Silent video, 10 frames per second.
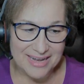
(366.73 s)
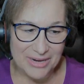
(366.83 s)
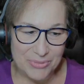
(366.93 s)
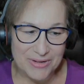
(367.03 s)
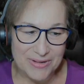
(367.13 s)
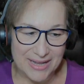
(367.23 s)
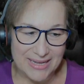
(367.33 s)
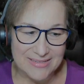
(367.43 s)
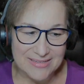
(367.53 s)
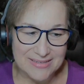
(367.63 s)
I
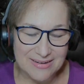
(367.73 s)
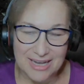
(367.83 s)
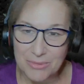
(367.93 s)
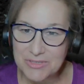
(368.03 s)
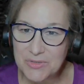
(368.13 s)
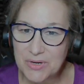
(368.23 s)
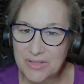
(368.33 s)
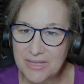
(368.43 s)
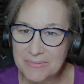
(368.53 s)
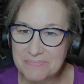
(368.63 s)
realized I was
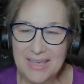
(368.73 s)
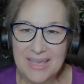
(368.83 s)
worth it.